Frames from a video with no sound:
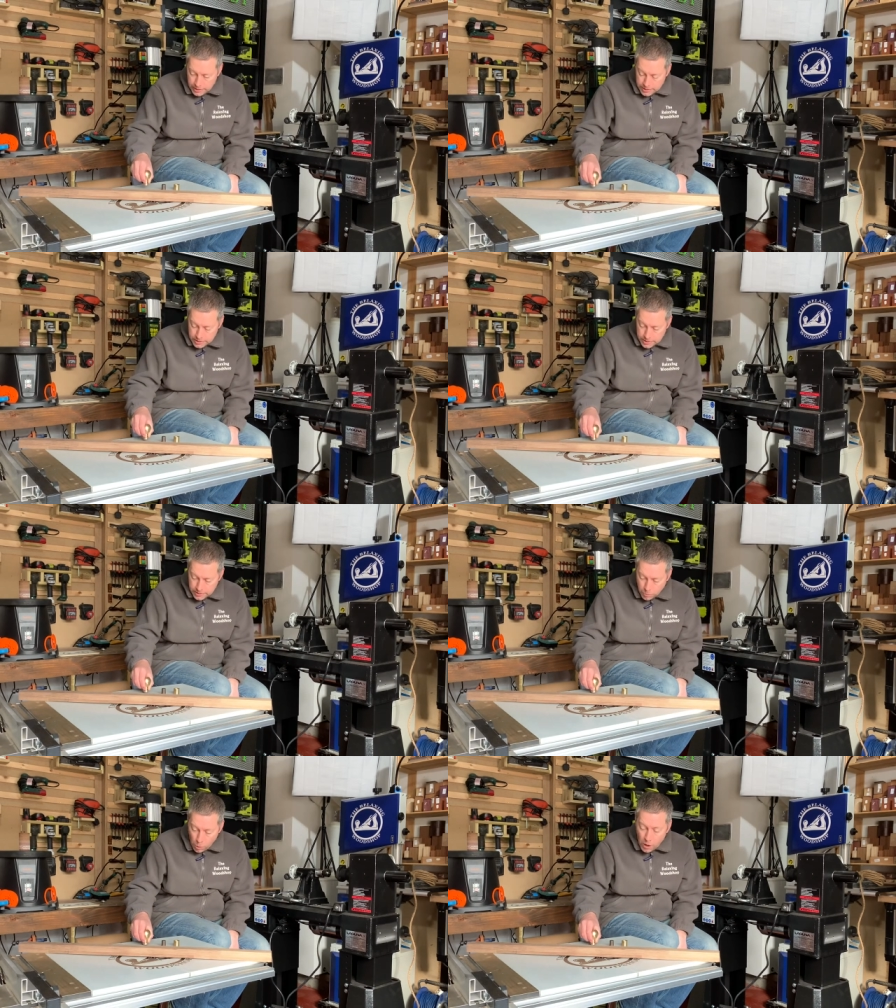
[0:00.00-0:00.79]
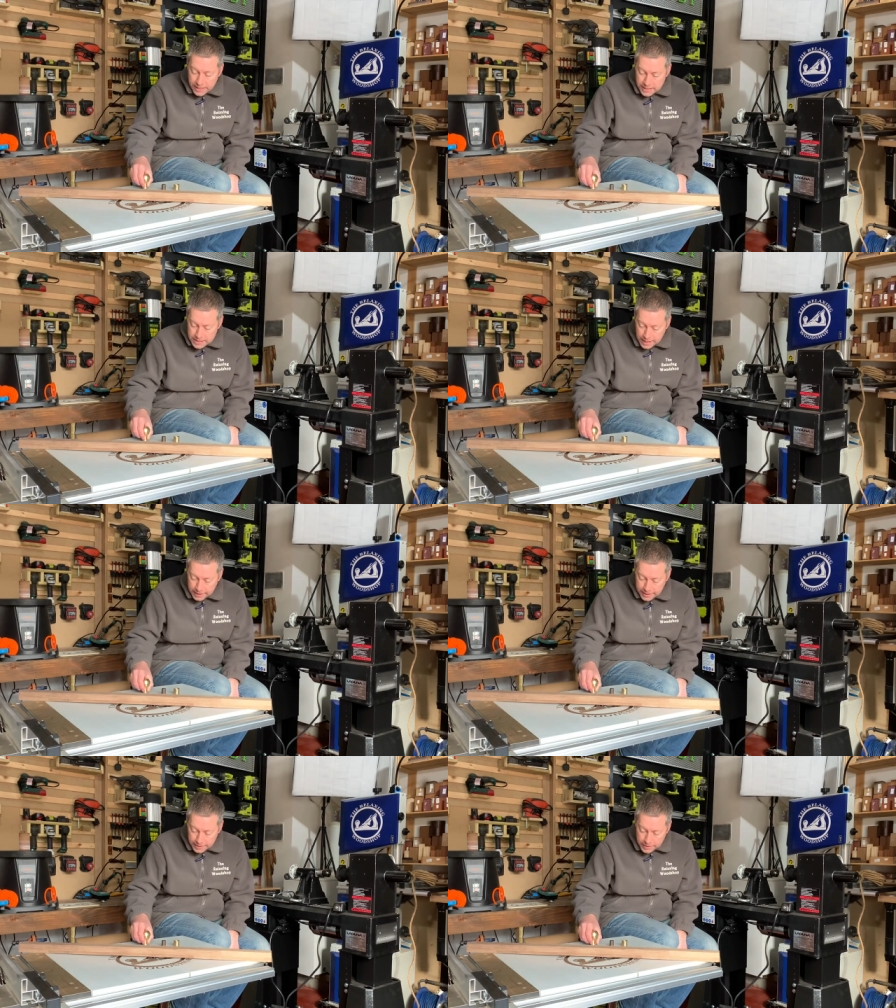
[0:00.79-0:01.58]
the walking stick
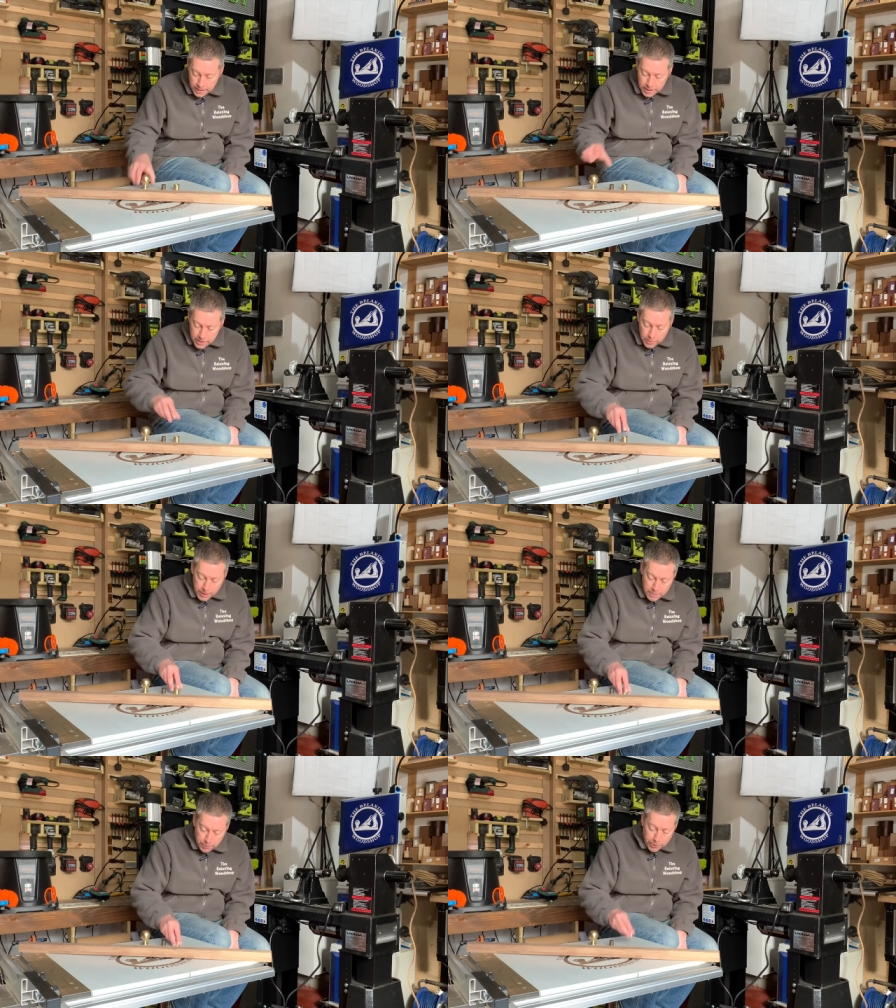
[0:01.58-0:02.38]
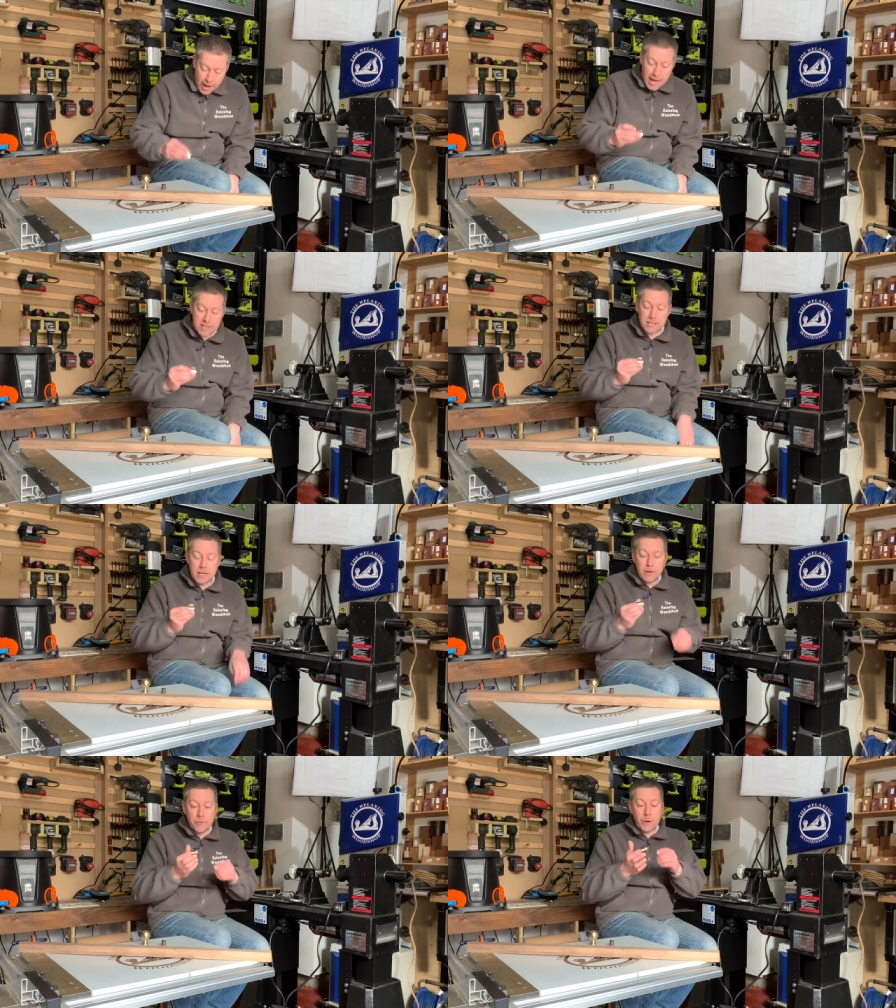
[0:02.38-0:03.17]
the wee brass
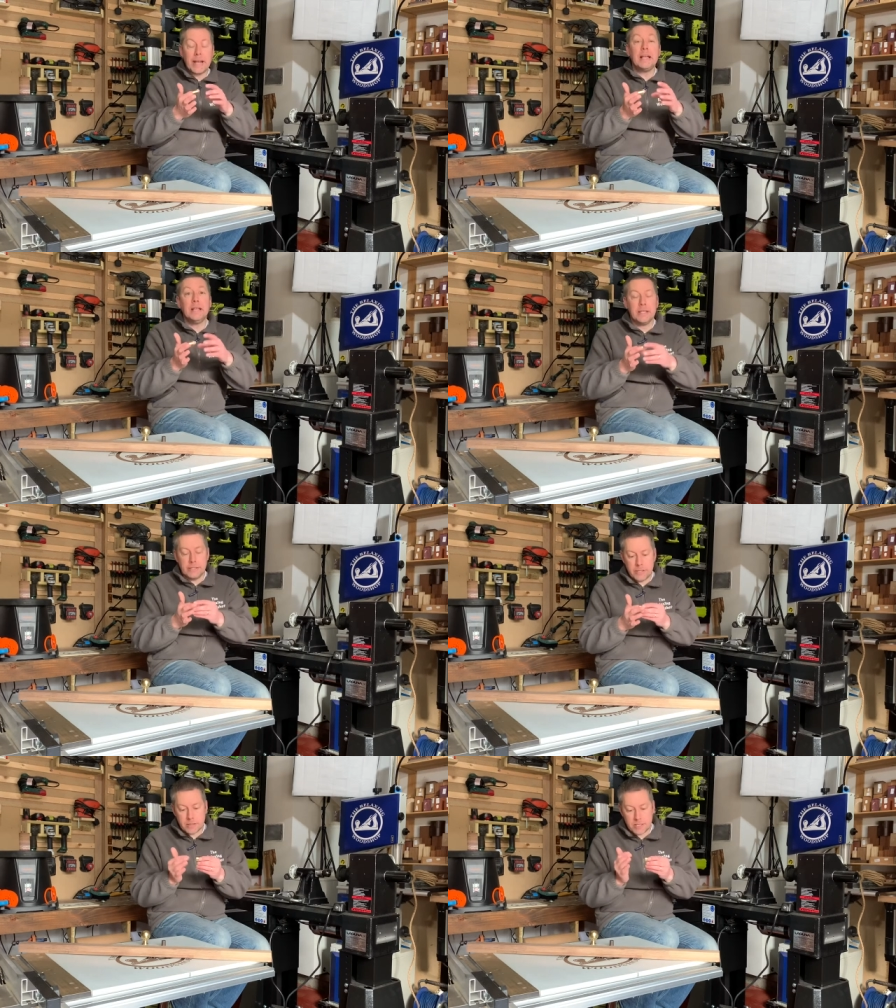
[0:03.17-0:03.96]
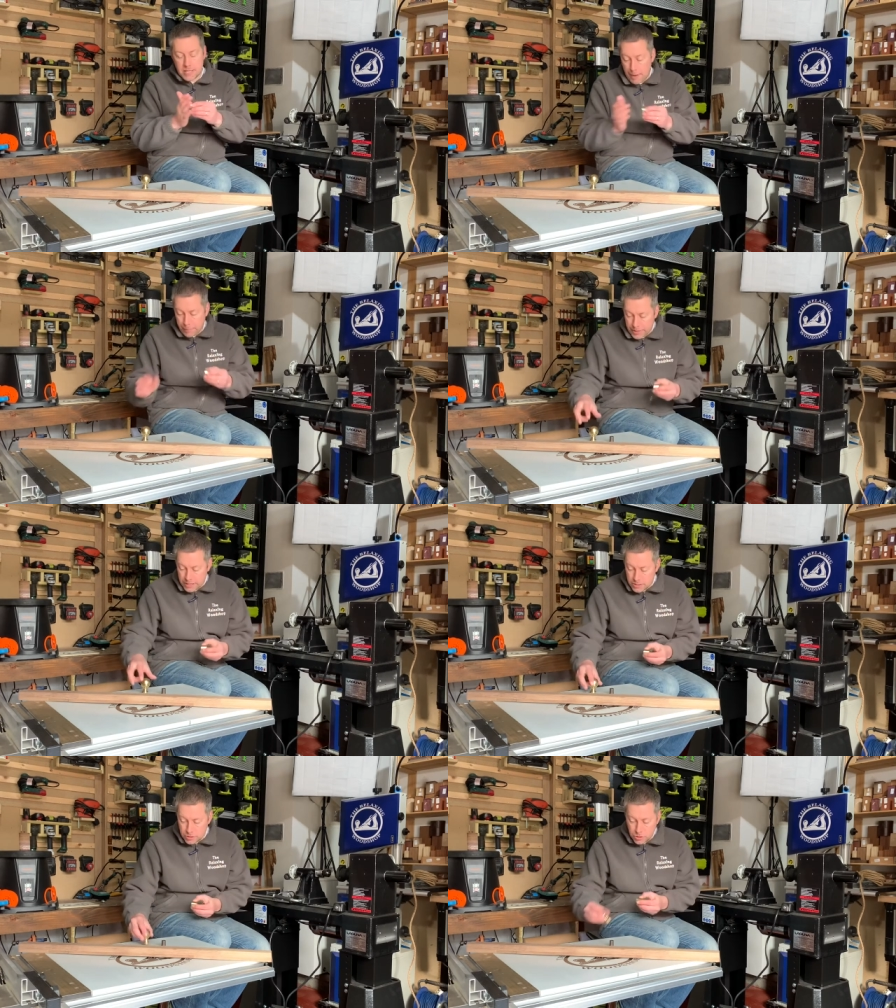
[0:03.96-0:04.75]
ring that
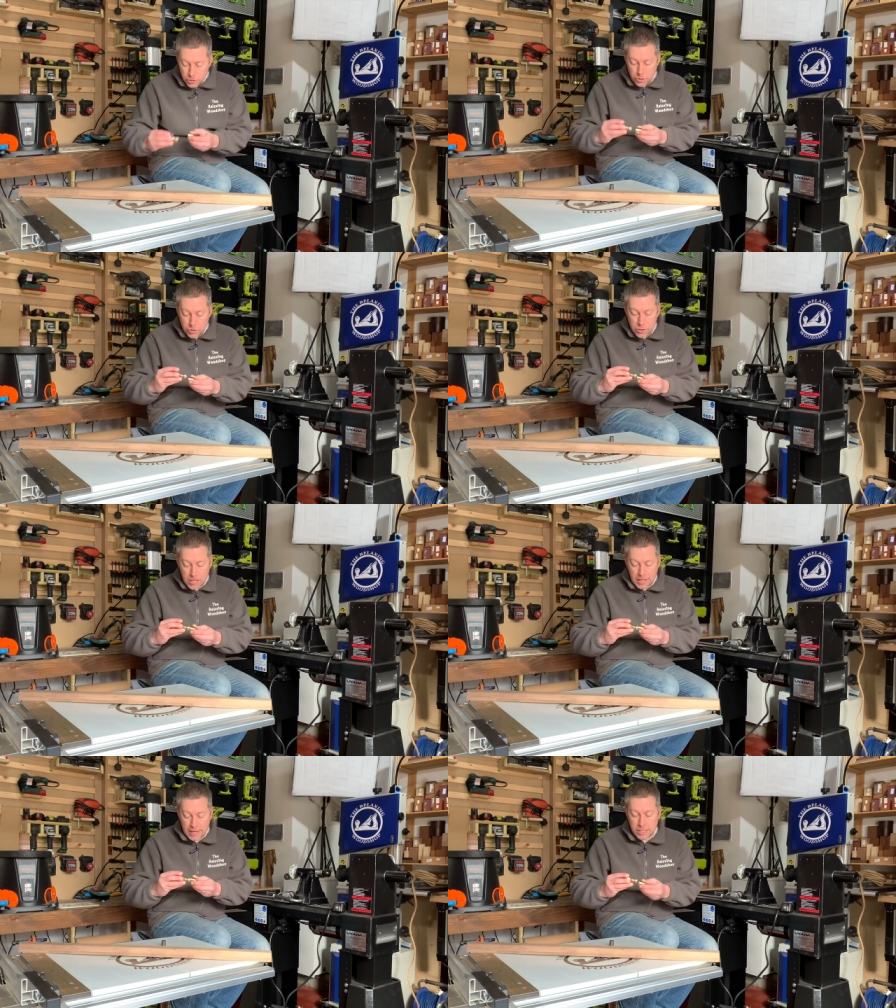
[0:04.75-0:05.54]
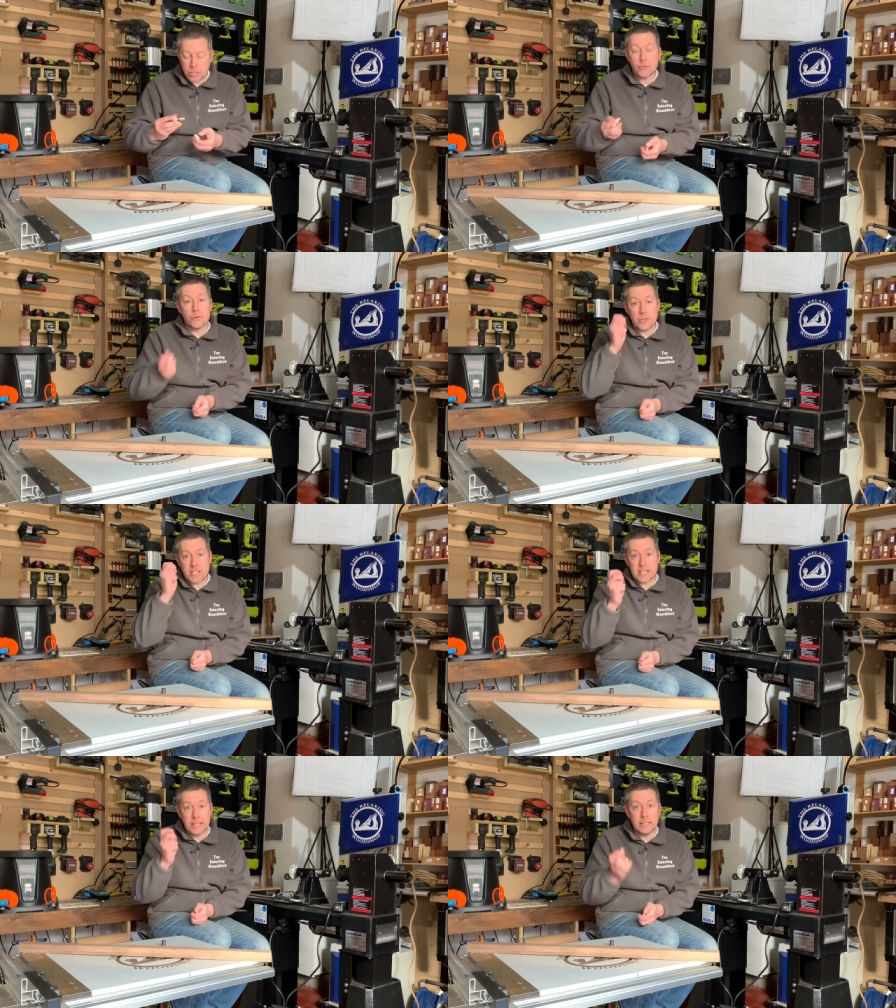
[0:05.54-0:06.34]
separates the two so you can actually screw
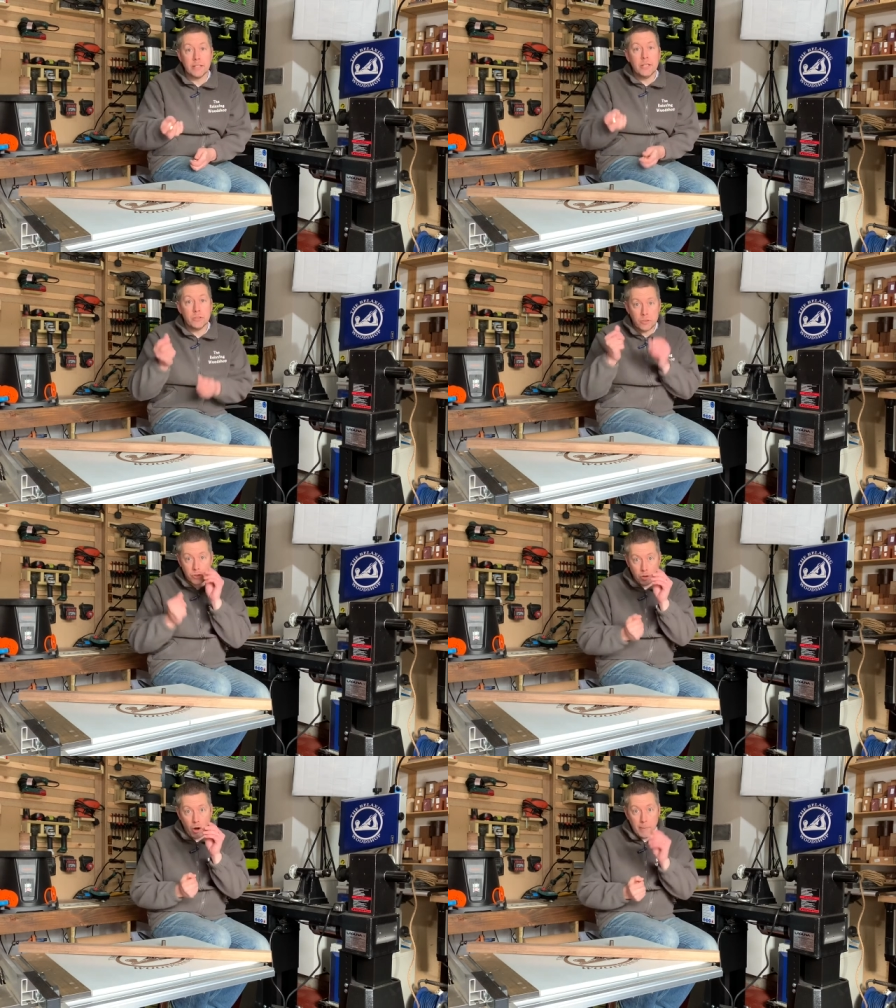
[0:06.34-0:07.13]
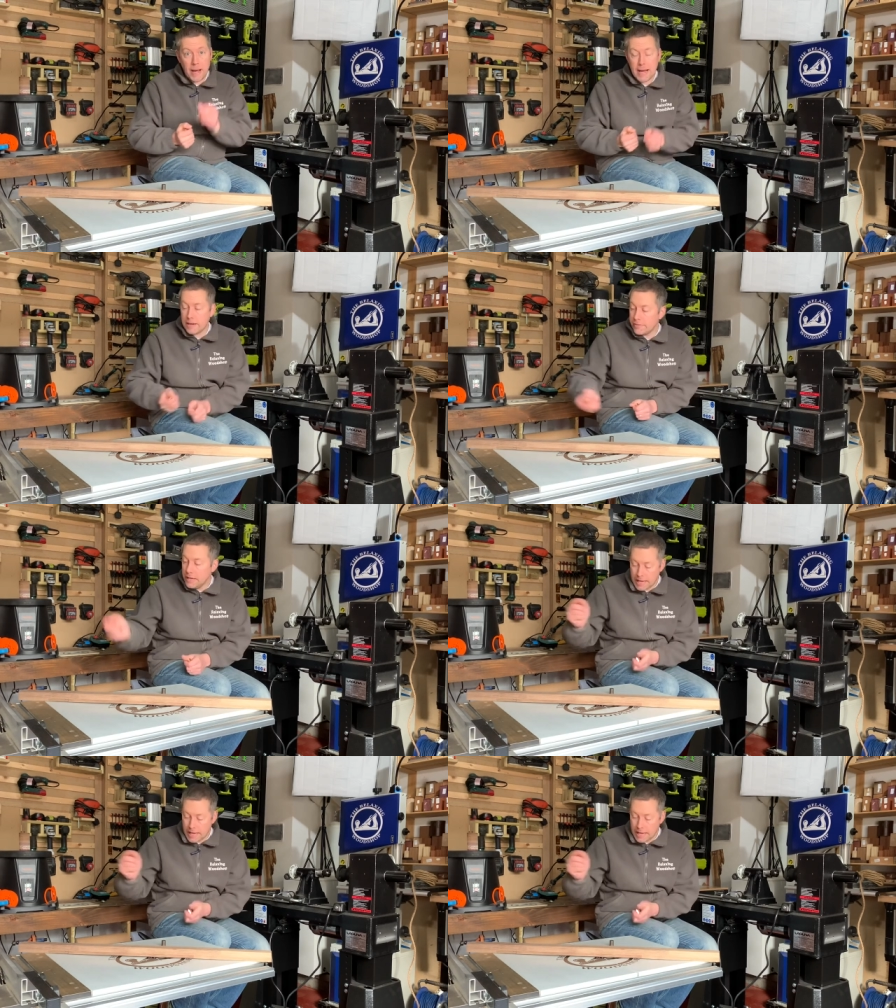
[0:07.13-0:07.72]
this in to the top half